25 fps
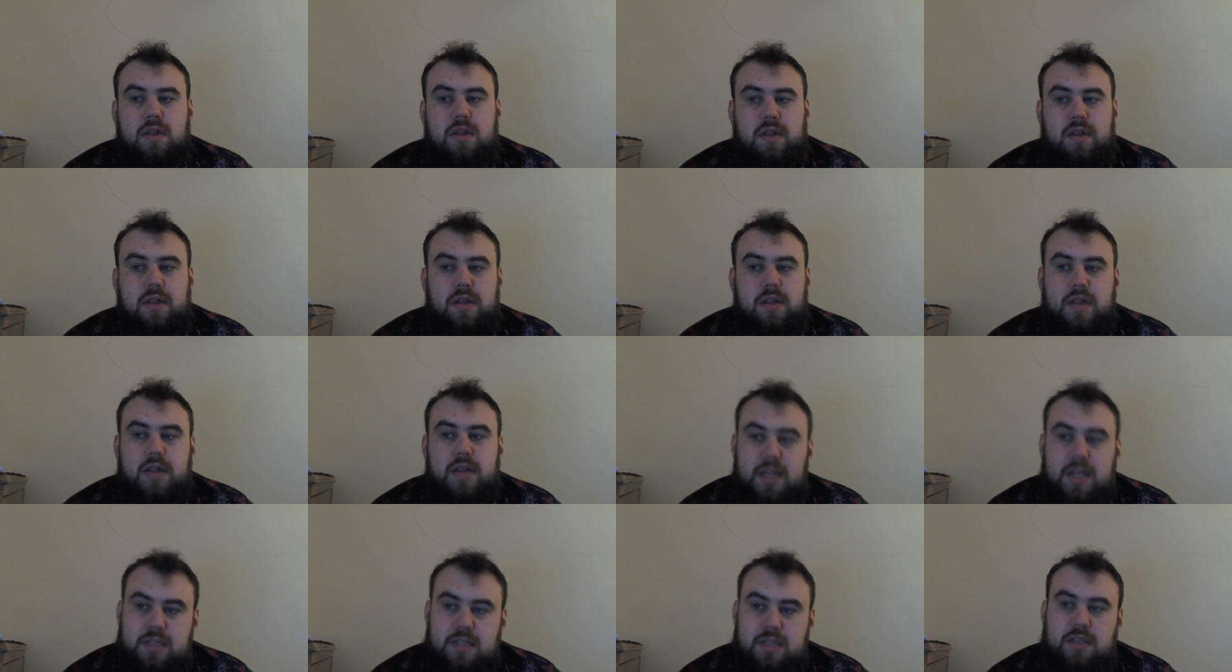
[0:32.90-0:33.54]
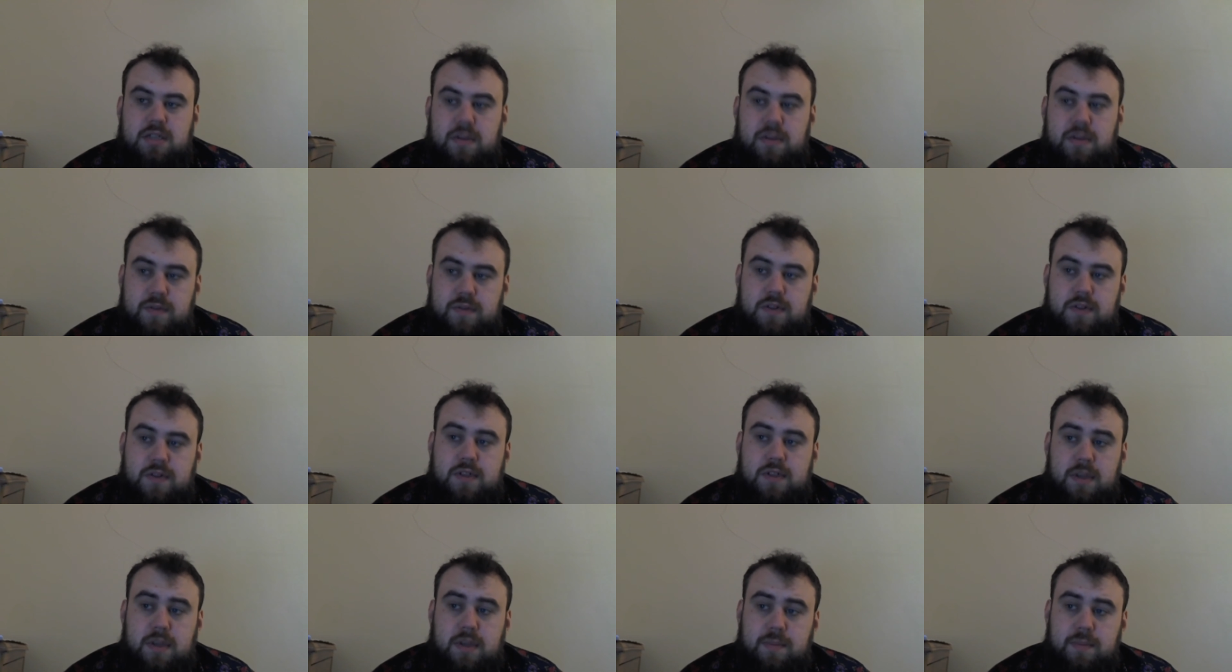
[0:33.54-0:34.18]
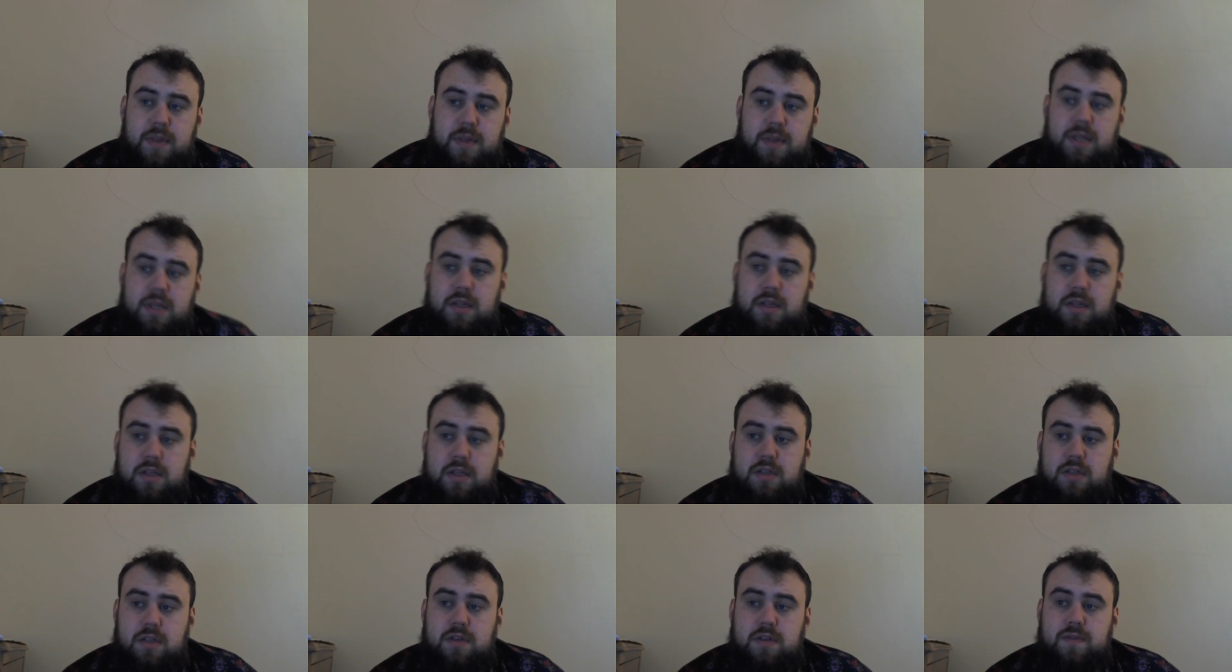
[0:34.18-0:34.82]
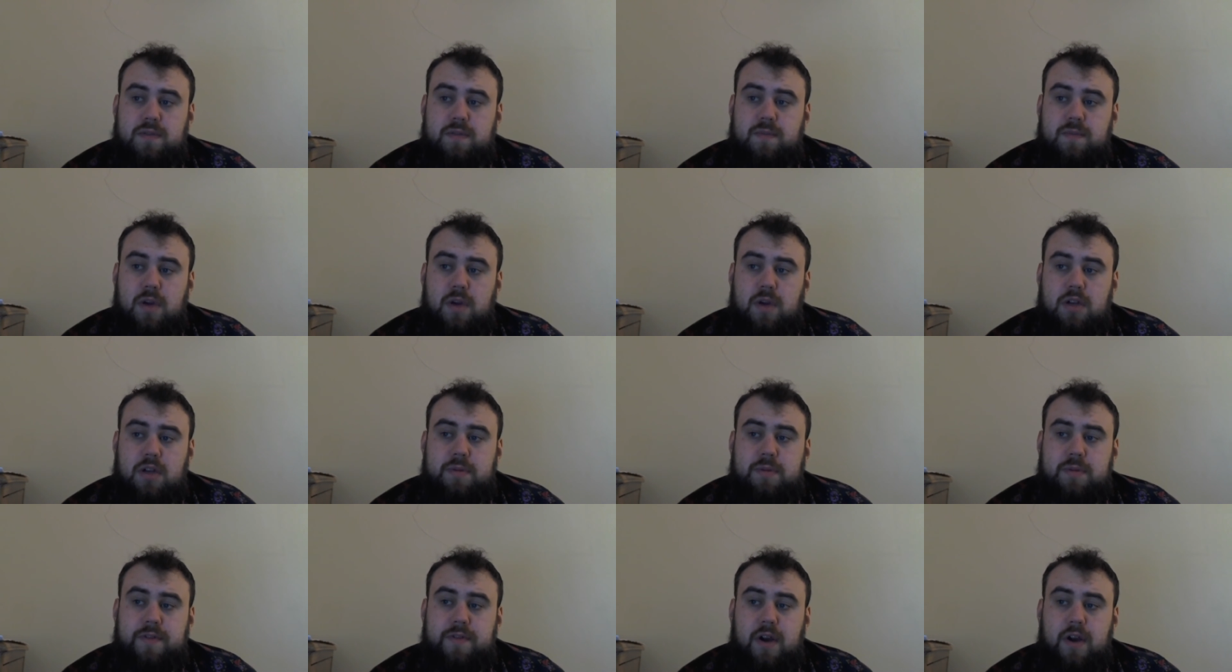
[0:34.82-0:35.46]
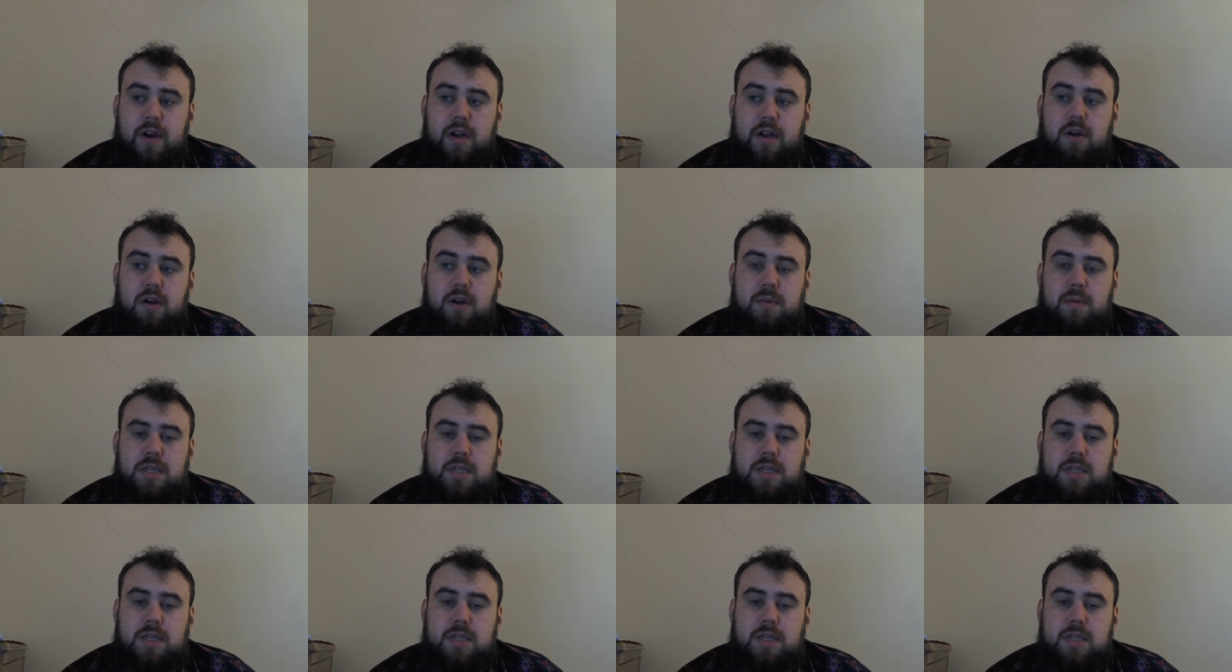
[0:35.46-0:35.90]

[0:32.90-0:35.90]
This is obviously something that's going to be very common.